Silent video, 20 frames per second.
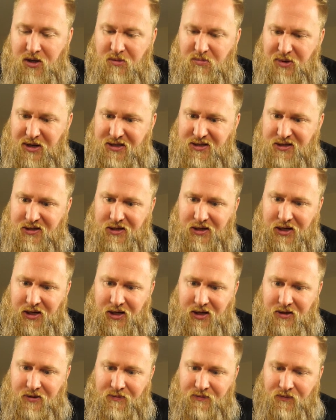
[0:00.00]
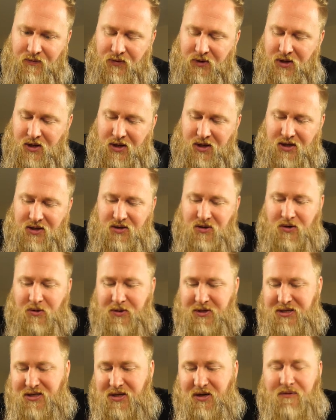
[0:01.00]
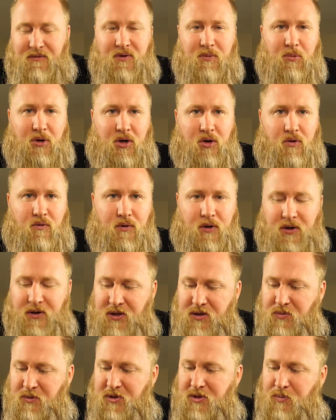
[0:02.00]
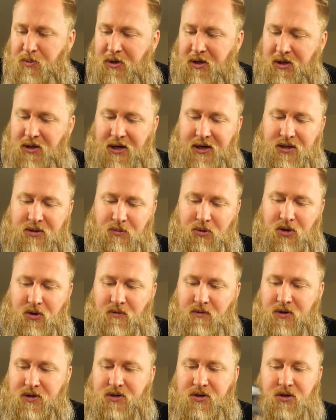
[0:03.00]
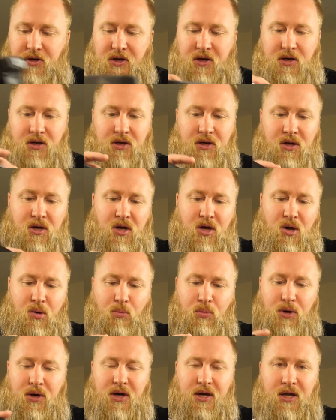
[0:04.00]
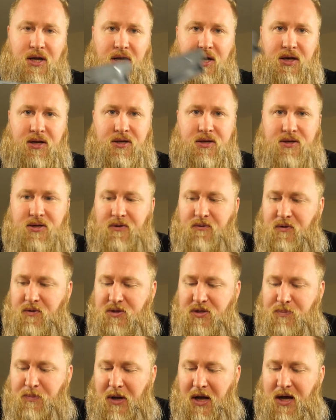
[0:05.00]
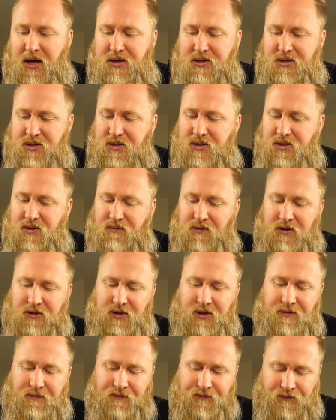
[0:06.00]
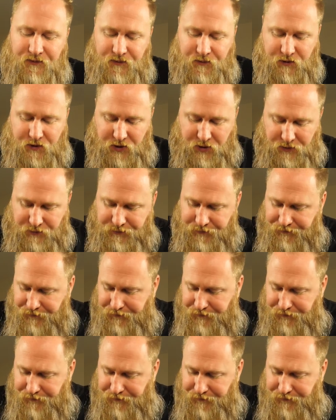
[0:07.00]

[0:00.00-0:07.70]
basically they're always tough to maneuver. This one's pretty light to maneuver, so you can put it in different spots and stuff like that. So,